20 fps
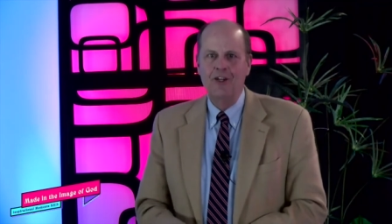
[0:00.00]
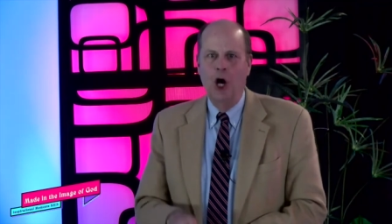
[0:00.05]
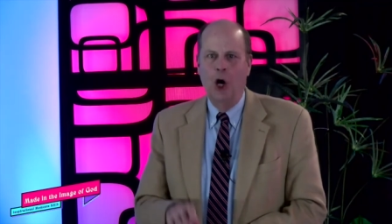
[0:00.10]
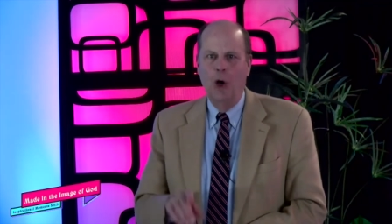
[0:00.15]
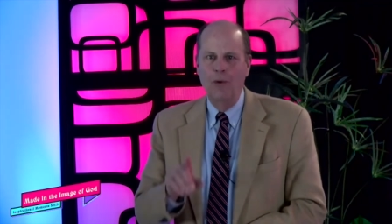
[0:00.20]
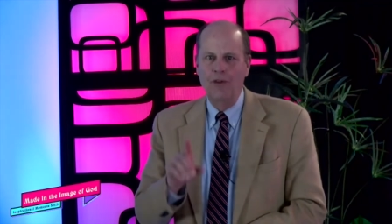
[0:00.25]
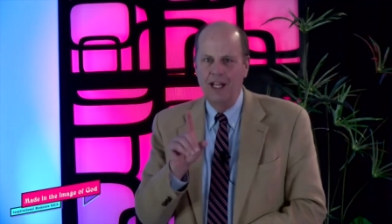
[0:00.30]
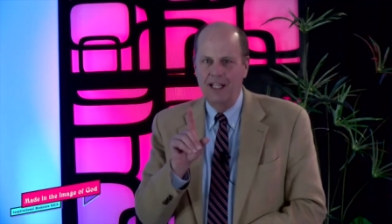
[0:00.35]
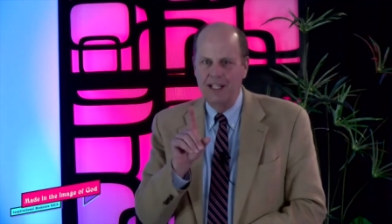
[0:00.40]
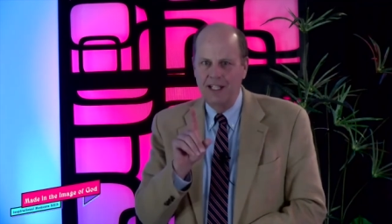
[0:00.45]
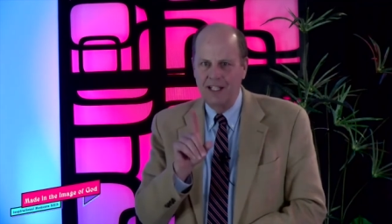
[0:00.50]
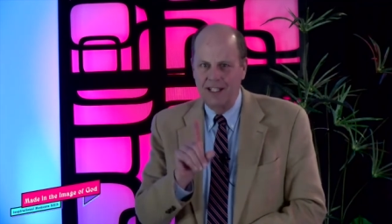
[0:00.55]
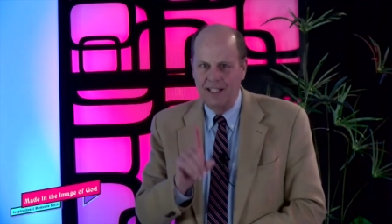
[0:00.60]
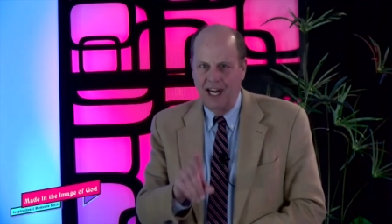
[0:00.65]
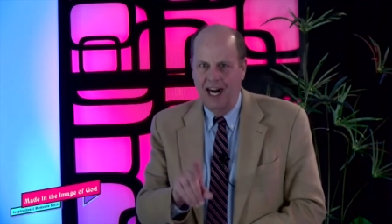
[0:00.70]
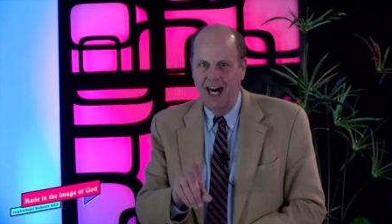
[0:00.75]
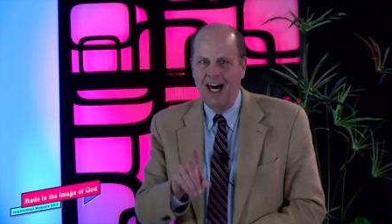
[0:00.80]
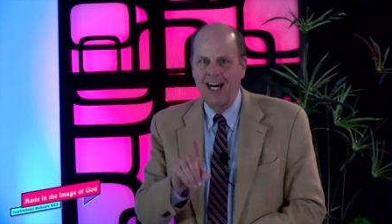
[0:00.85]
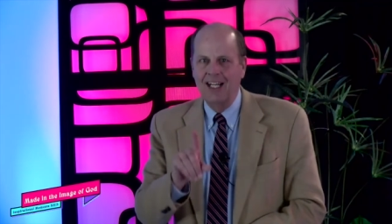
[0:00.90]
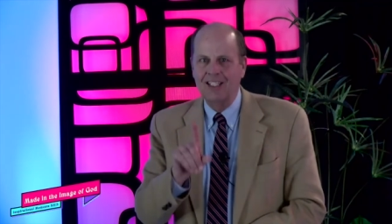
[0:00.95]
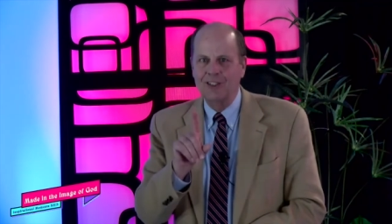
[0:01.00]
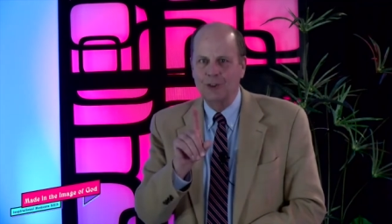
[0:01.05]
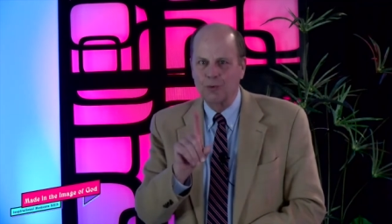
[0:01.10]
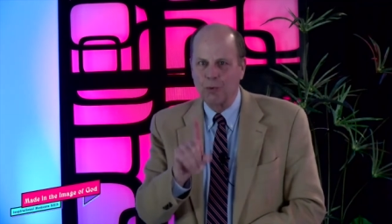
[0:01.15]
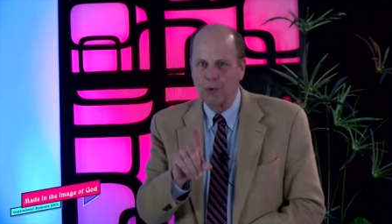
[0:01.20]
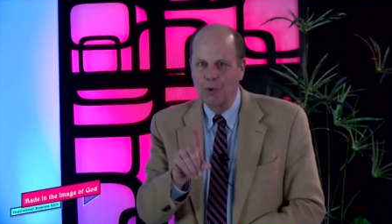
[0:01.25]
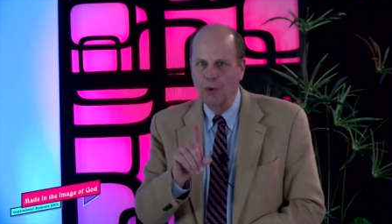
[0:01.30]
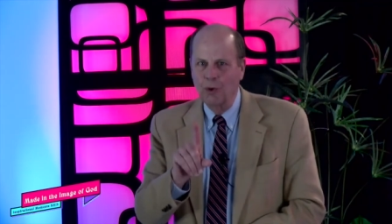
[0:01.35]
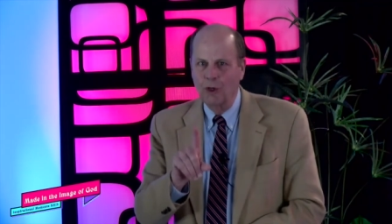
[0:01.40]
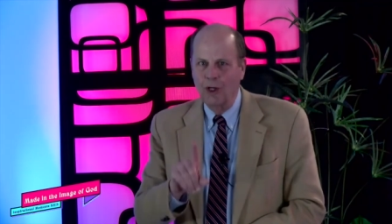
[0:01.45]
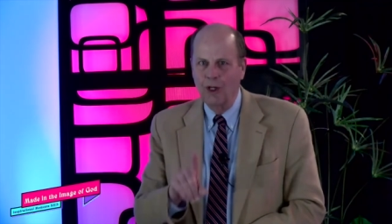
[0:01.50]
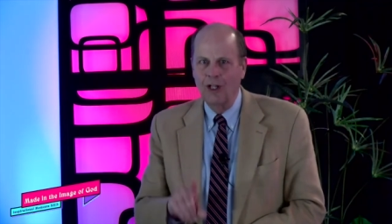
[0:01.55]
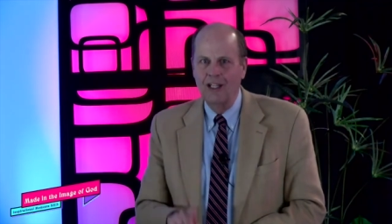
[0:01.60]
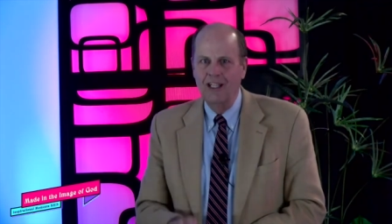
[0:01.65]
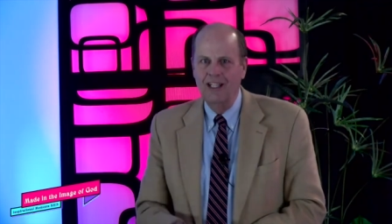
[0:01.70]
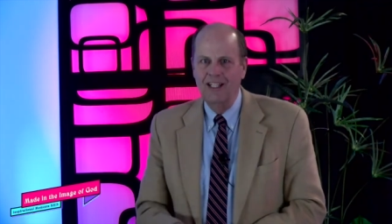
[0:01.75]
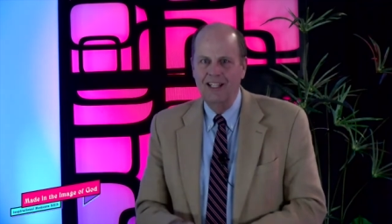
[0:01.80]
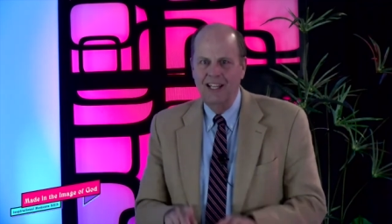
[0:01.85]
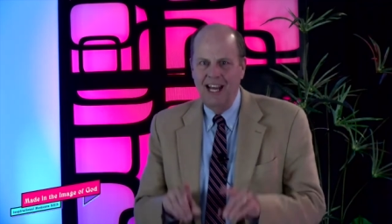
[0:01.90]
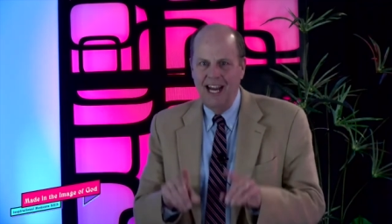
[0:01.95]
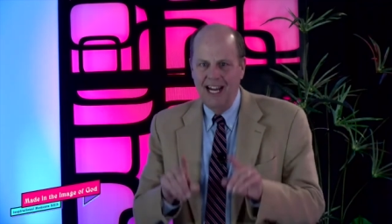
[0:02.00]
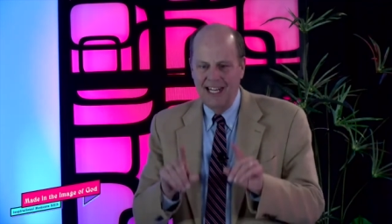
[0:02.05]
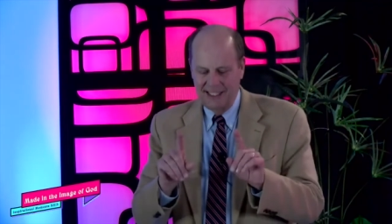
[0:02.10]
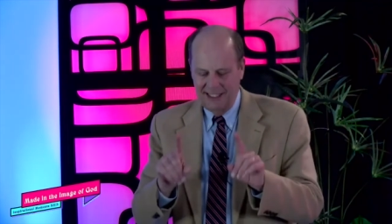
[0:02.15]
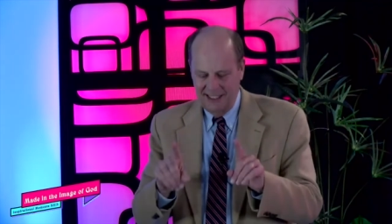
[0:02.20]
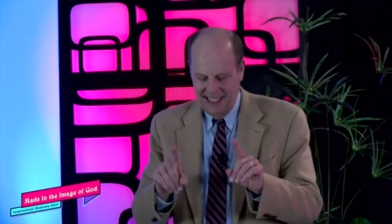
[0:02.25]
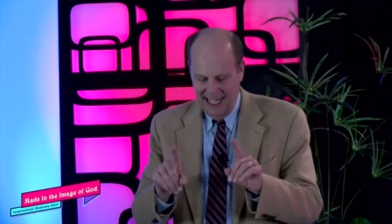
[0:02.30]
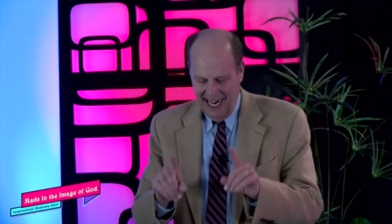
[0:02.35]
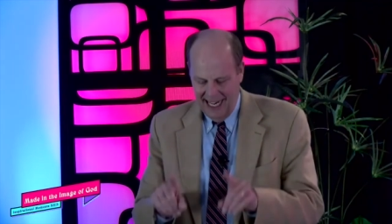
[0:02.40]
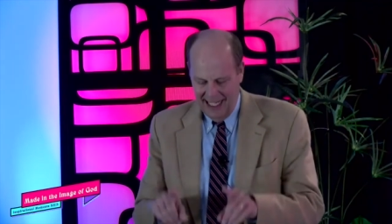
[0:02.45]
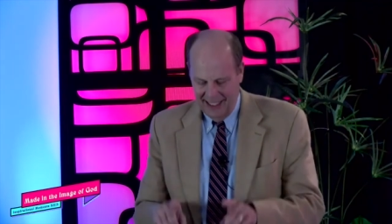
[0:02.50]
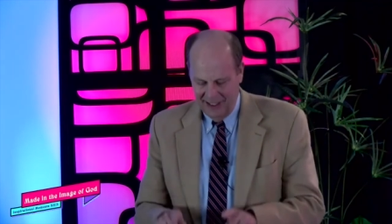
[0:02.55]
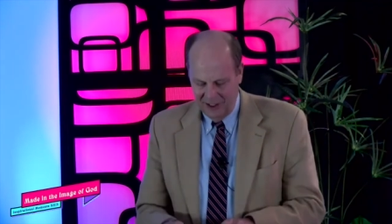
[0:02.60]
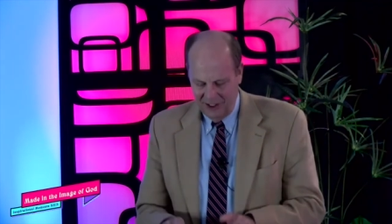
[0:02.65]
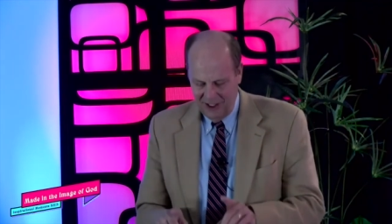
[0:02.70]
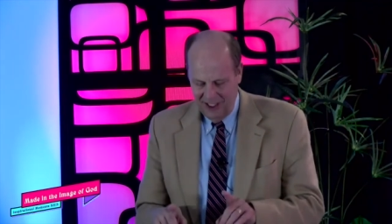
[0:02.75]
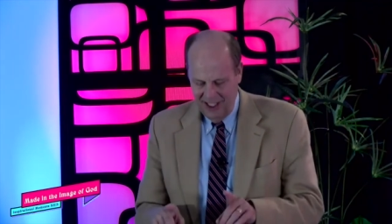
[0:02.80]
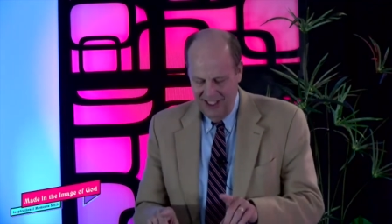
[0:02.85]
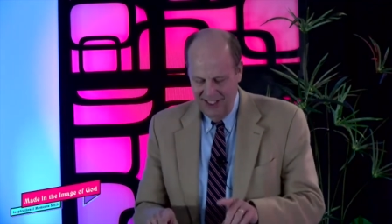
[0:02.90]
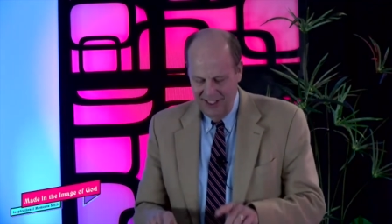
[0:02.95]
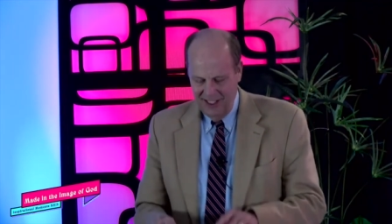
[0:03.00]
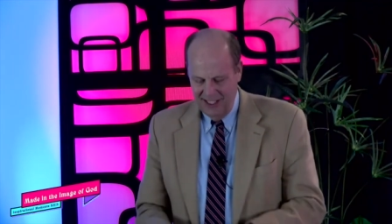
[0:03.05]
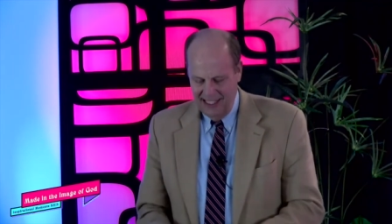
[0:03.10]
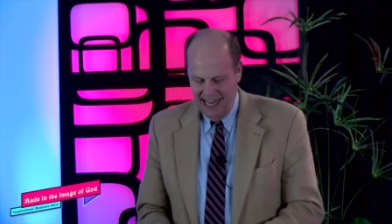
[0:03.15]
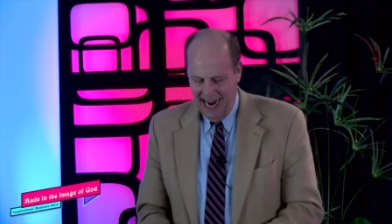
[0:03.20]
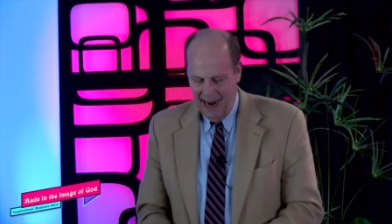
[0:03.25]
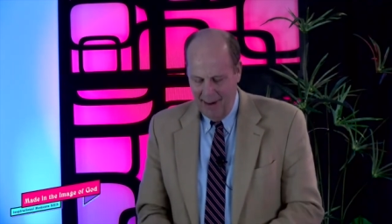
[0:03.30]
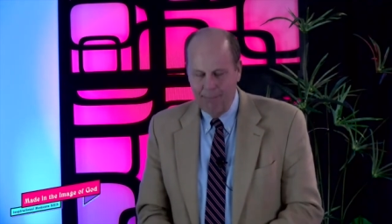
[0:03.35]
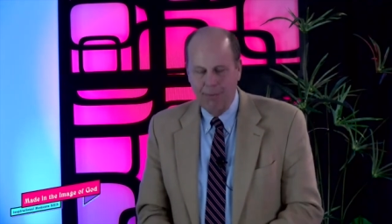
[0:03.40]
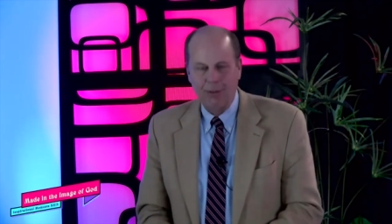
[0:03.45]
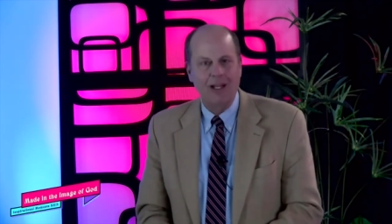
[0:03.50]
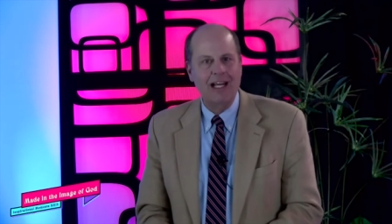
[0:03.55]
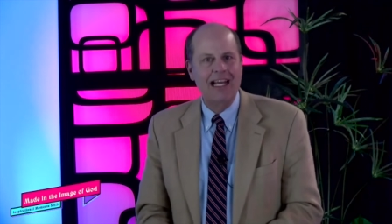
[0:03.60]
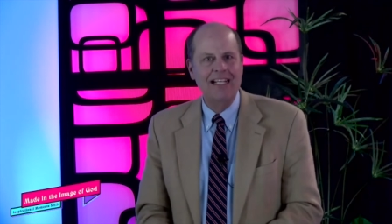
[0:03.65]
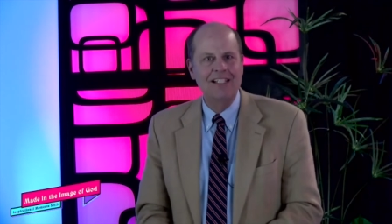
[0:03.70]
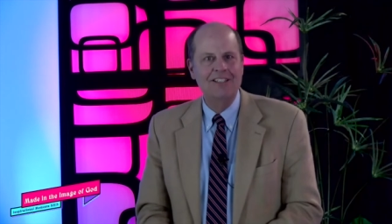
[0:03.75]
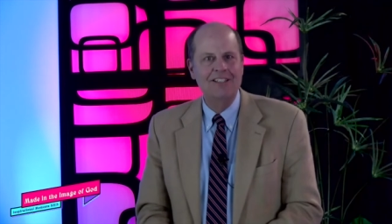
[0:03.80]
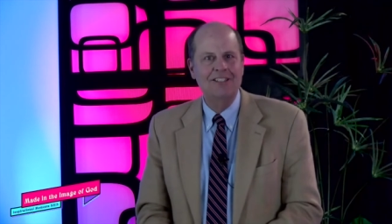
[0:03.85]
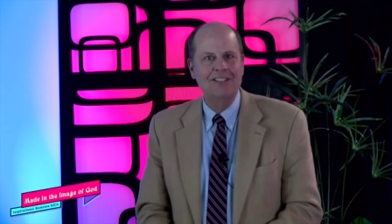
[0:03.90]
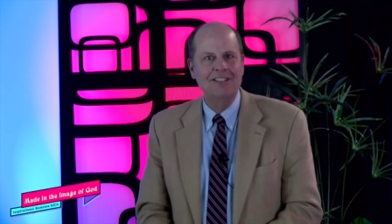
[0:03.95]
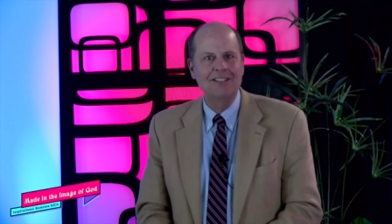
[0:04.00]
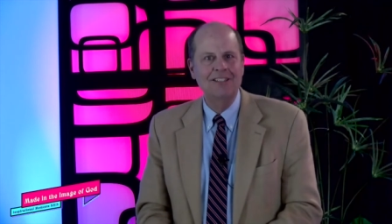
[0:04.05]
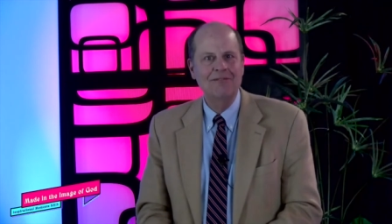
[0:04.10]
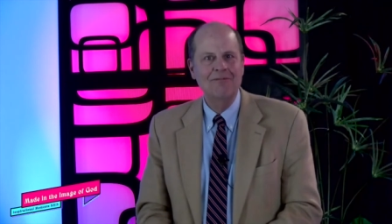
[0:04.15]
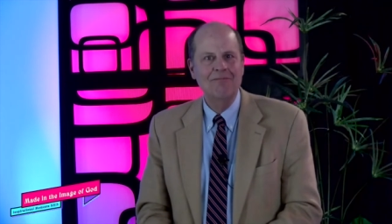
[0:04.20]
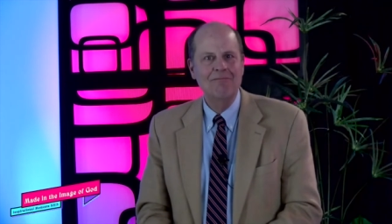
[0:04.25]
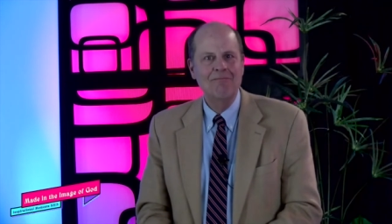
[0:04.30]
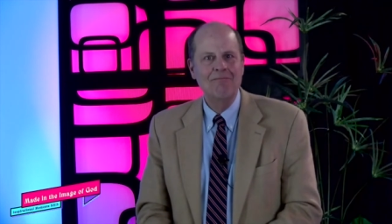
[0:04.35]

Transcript: know that God's rule extends to that place.